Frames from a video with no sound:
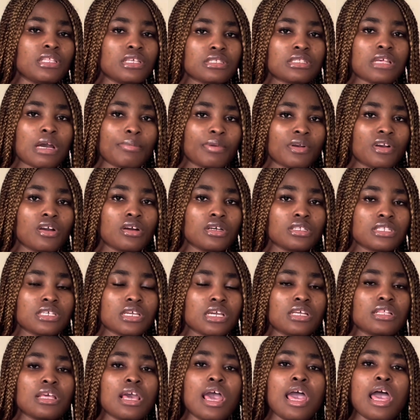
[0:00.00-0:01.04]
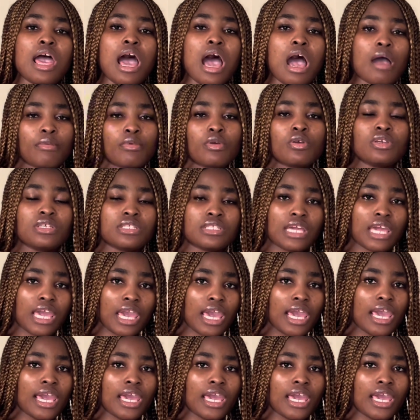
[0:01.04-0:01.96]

this type of content, I'm going to get